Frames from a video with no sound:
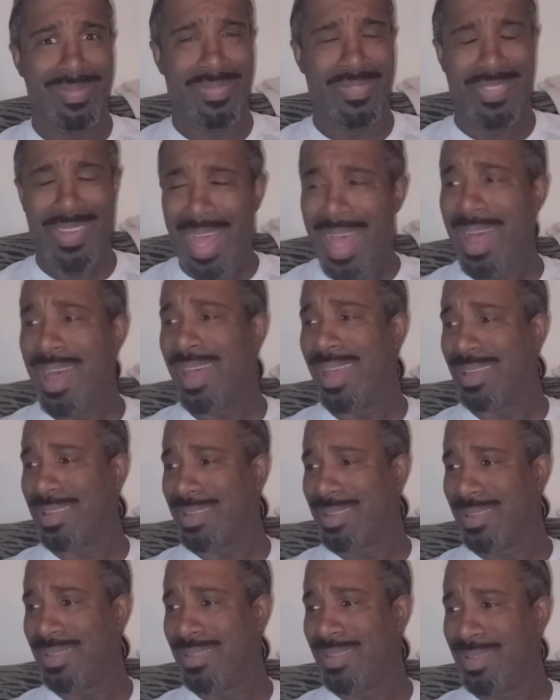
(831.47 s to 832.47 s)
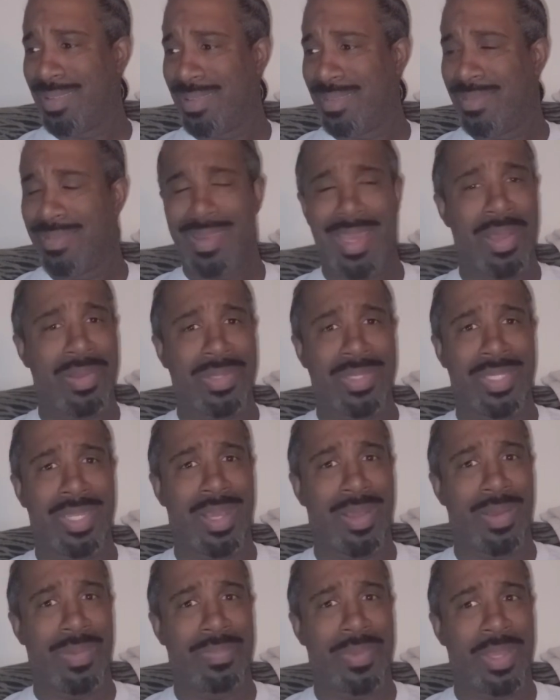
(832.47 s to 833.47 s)
Fuck. That was
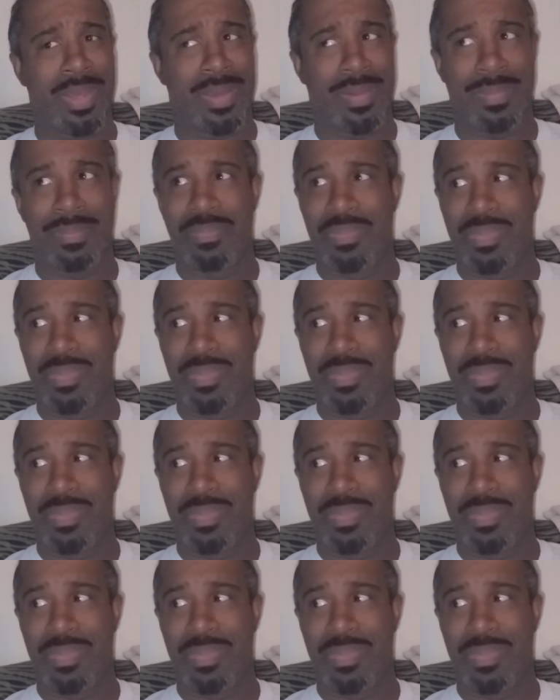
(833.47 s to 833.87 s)
dope, yo.